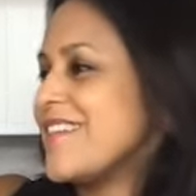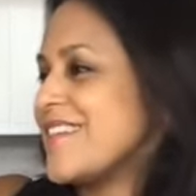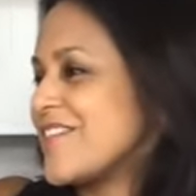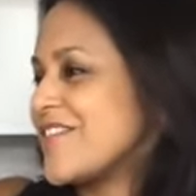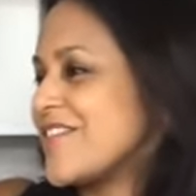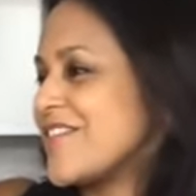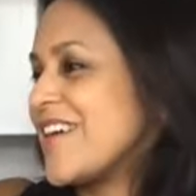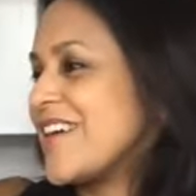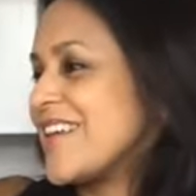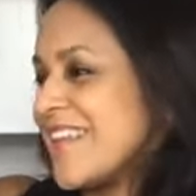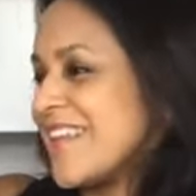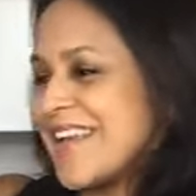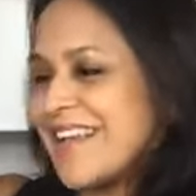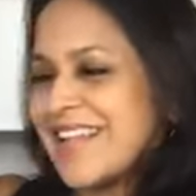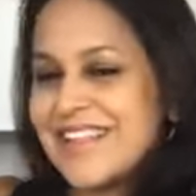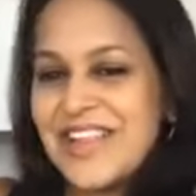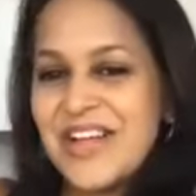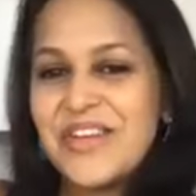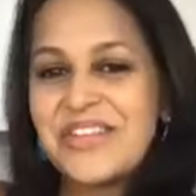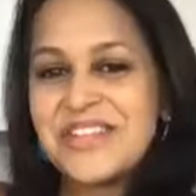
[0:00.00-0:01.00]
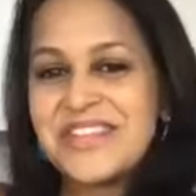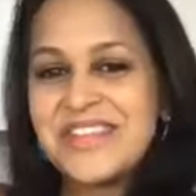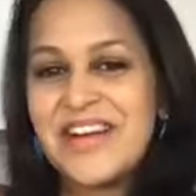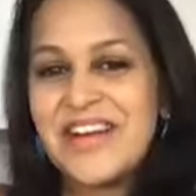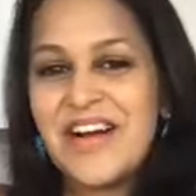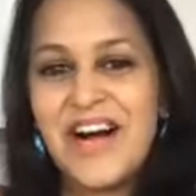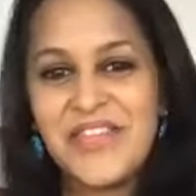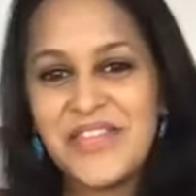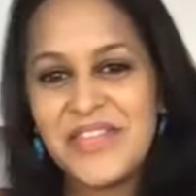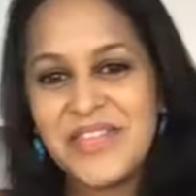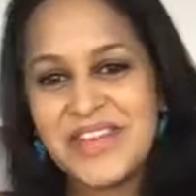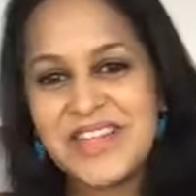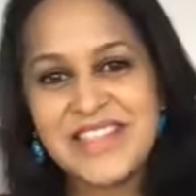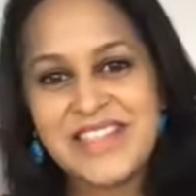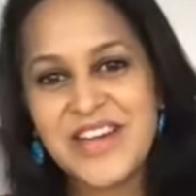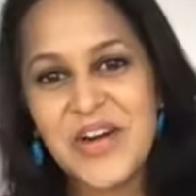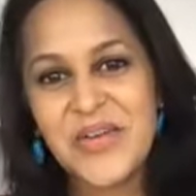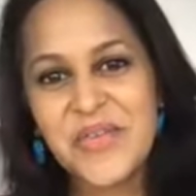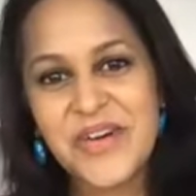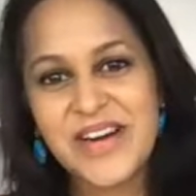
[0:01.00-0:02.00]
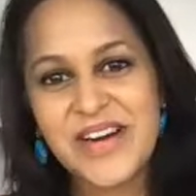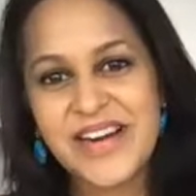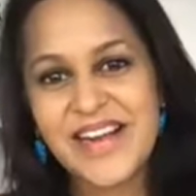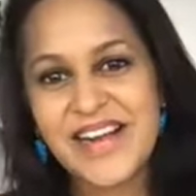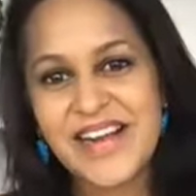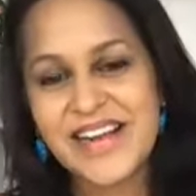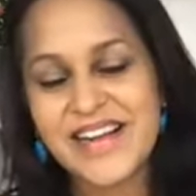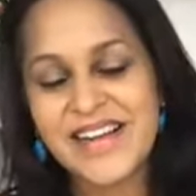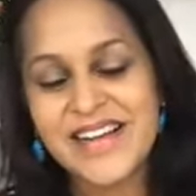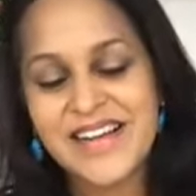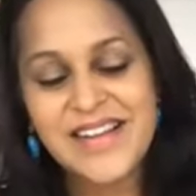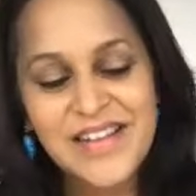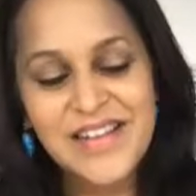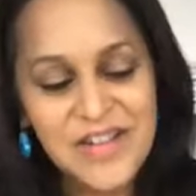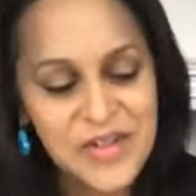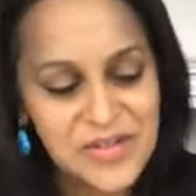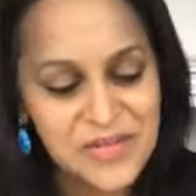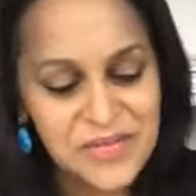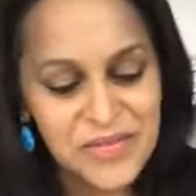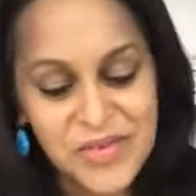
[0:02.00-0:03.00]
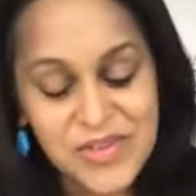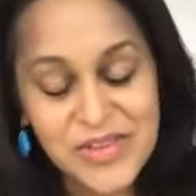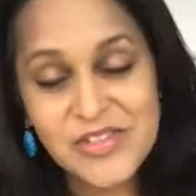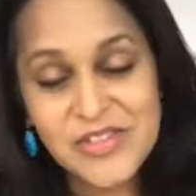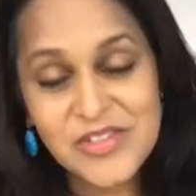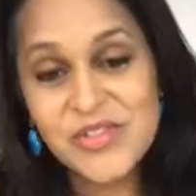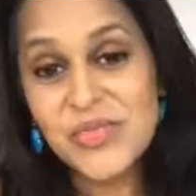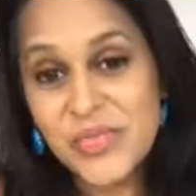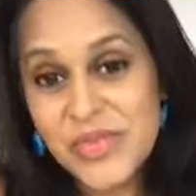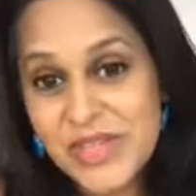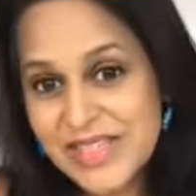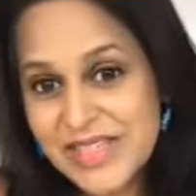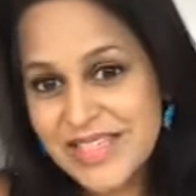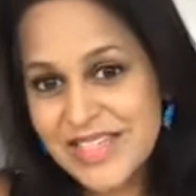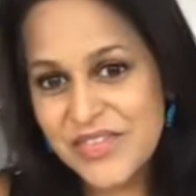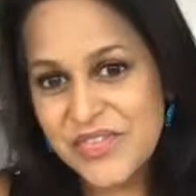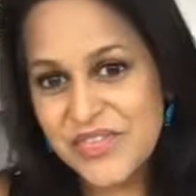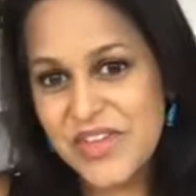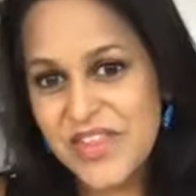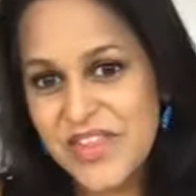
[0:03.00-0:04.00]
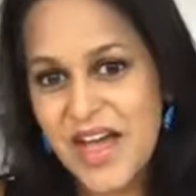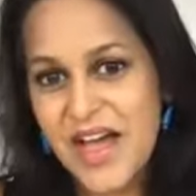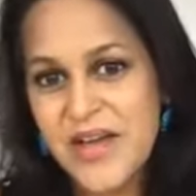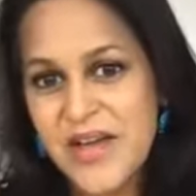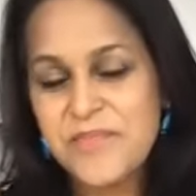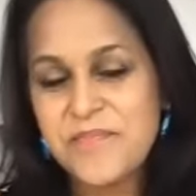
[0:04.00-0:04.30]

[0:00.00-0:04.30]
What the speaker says: And you're trying to like close it off and it's not working. Well, there's a reason for that.